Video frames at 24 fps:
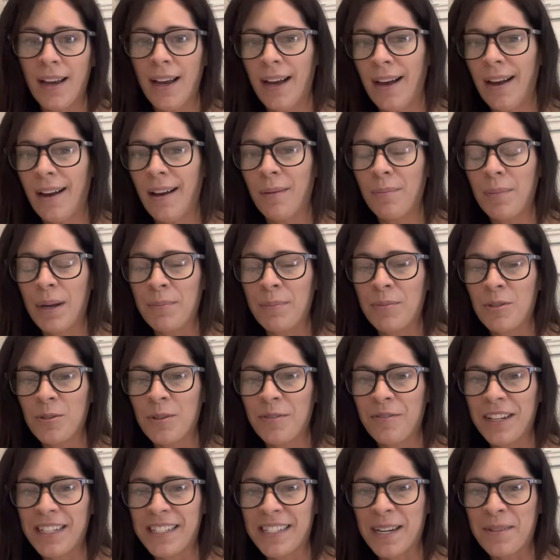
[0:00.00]
I'm doing
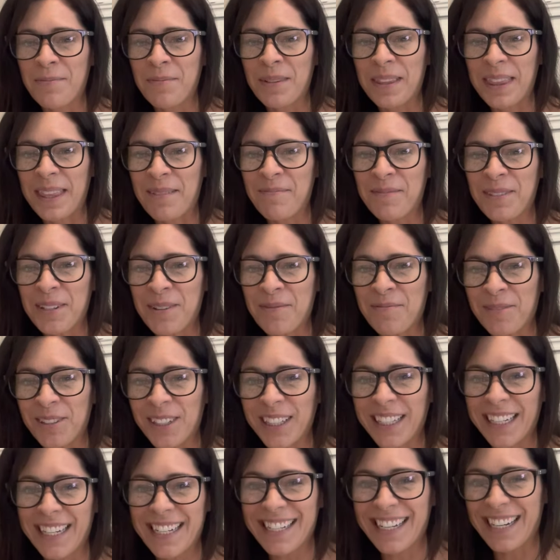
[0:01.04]
FaceTime with them, so I'm
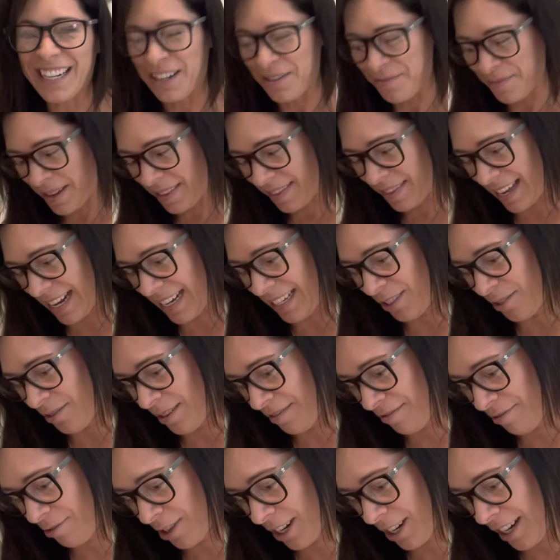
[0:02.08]
really excited about that. So
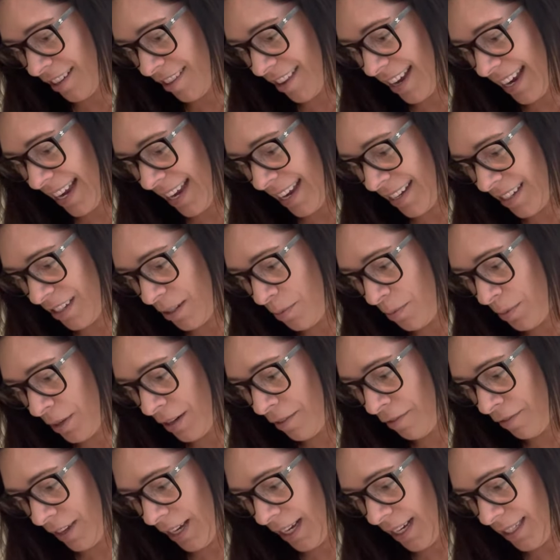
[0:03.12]
at 4 o'clock, I get to put
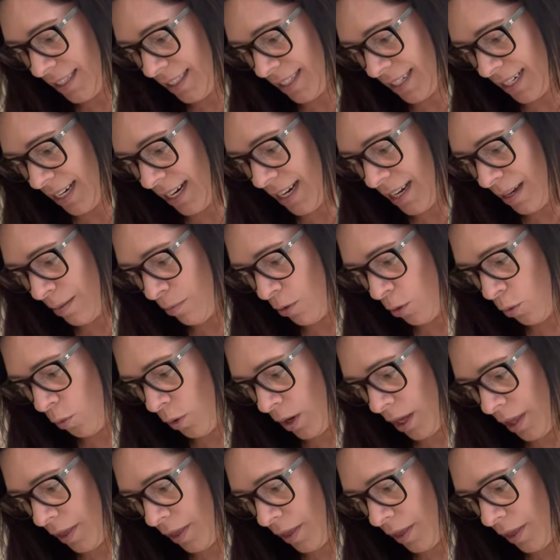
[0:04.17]
FaceTime with